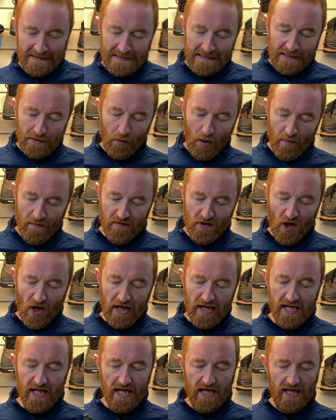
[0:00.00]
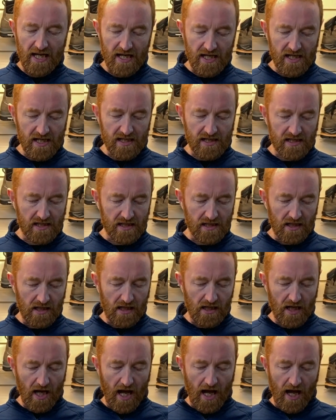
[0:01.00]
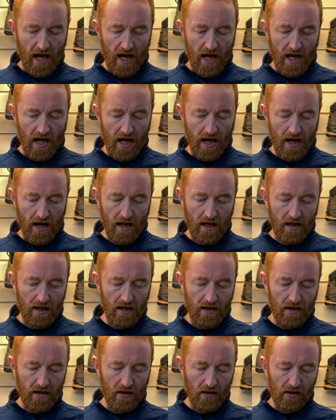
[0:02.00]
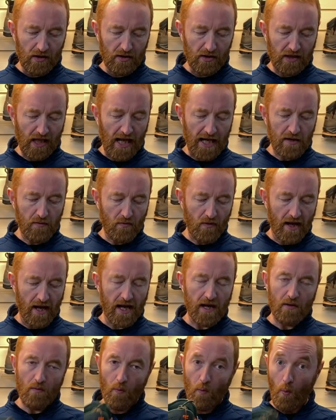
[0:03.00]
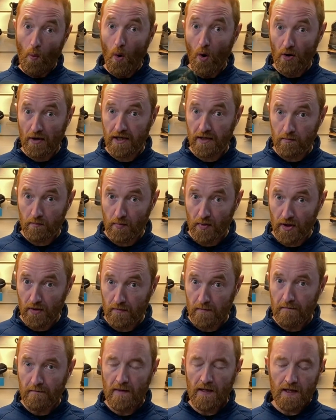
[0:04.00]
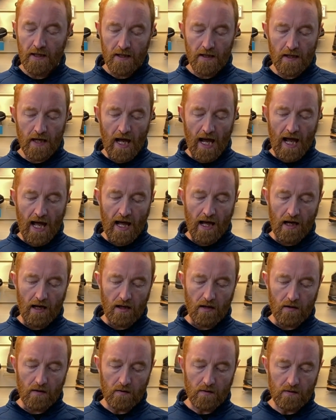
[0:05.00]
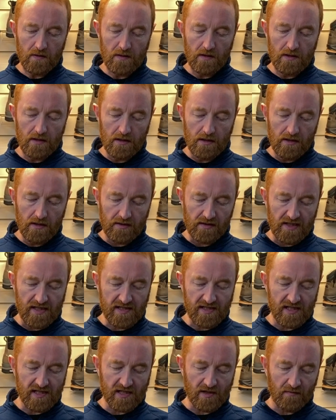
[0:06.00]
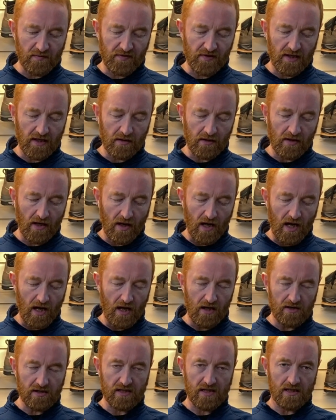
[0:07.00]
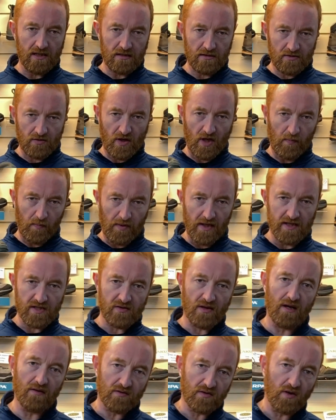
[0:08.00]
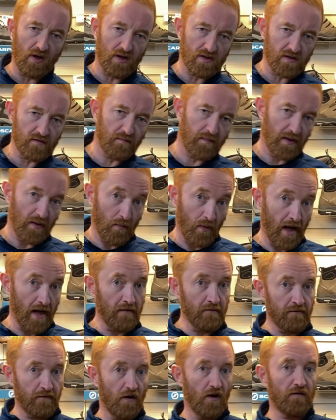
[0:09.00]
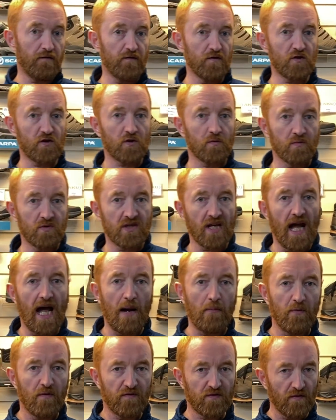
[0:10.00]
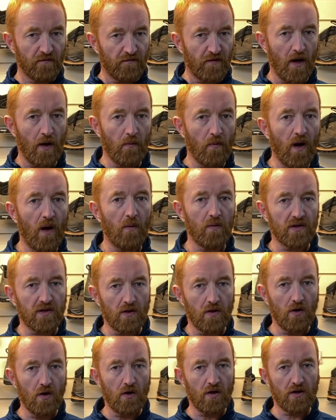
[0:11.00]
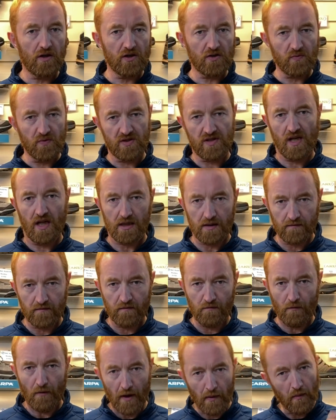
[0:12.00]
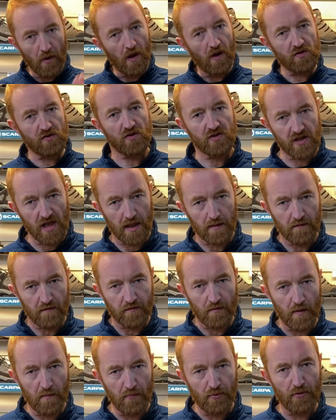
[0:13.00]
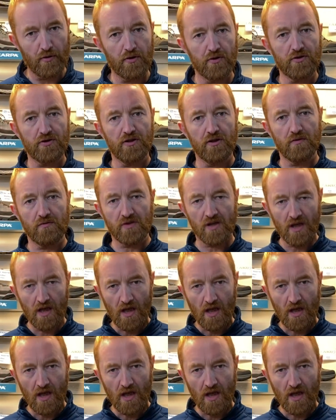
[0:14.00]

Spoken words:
What we've got here is a lightweight walking boot. Now, this is something us in Trailblazer Outdoors have been waiting for some time. We've done very well with the Hokas. We sell them for running. We also sell them for approach shoes.